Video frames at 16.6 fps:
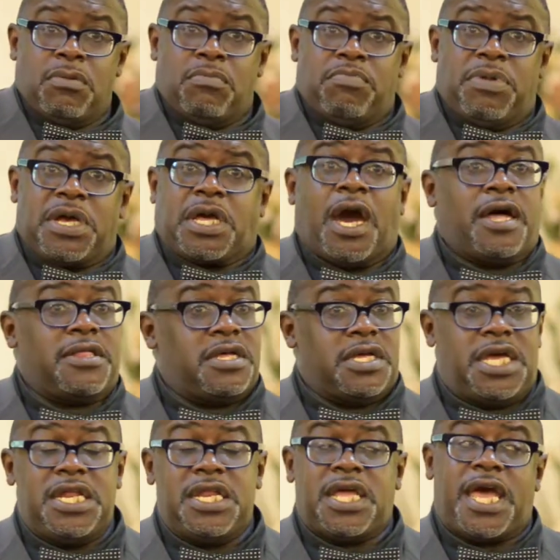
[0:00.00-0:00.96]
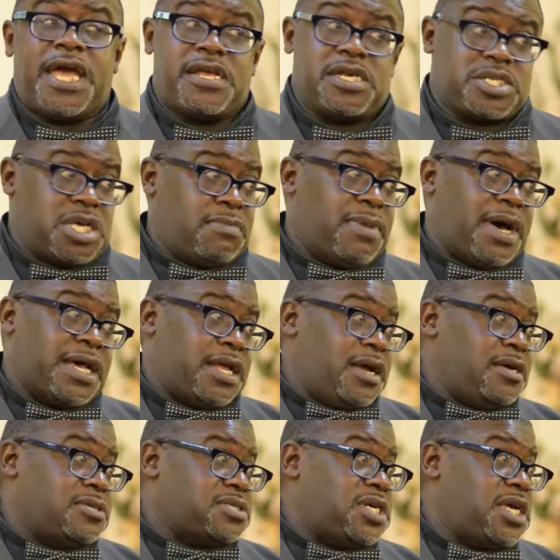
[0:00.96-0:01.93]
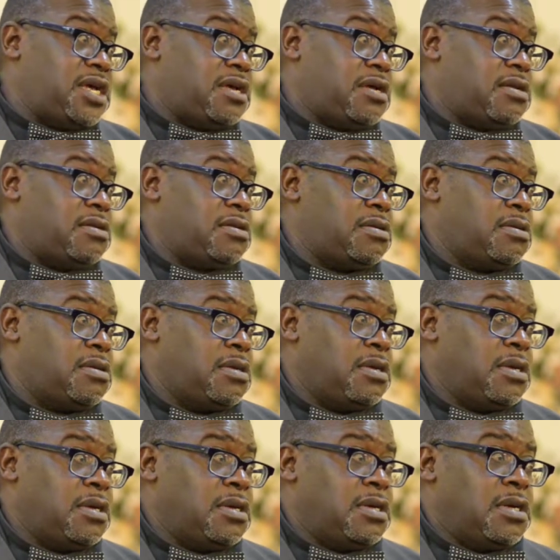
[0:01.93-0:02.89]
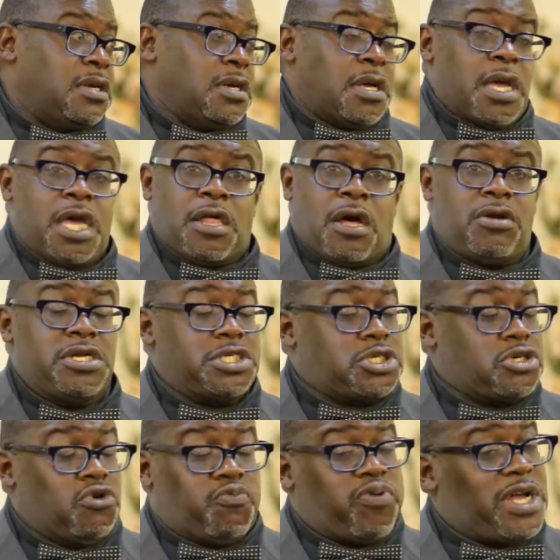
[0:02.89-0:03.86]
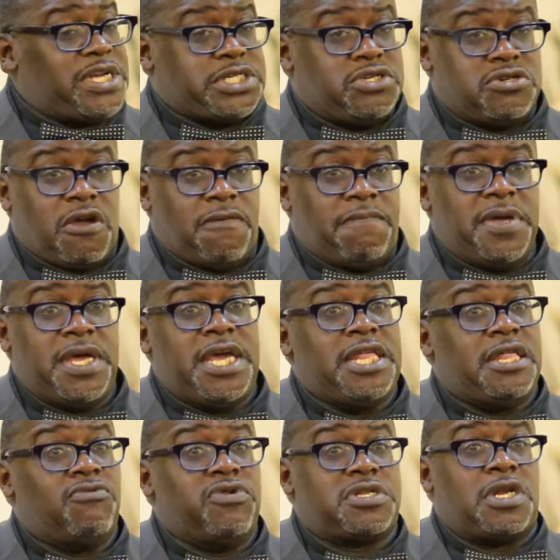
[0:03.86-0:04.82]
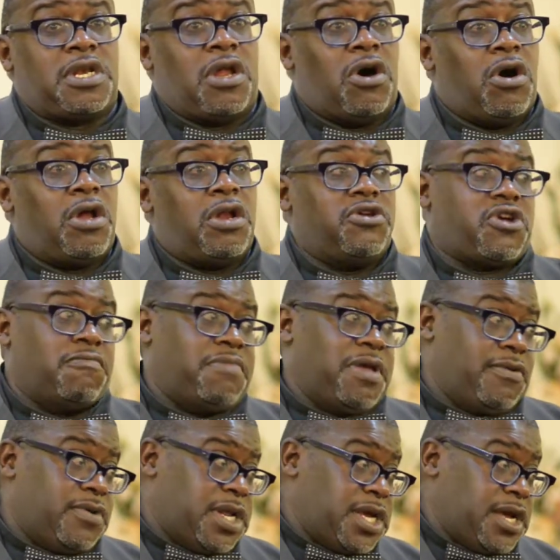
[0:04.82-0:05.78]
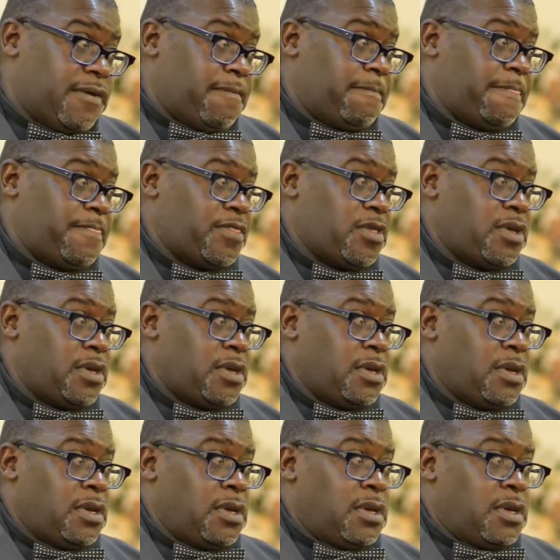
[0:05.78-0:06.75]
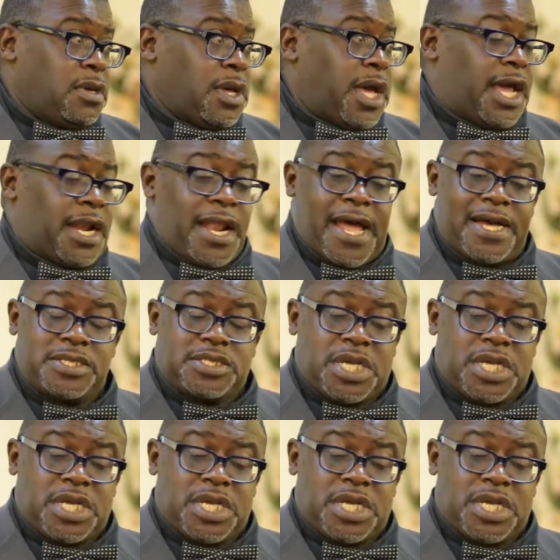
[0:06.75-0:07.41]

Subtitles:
Because if he didn't have you, somebody else did. It's only two places you can be, either with the Lord or you can be with him. And a lot of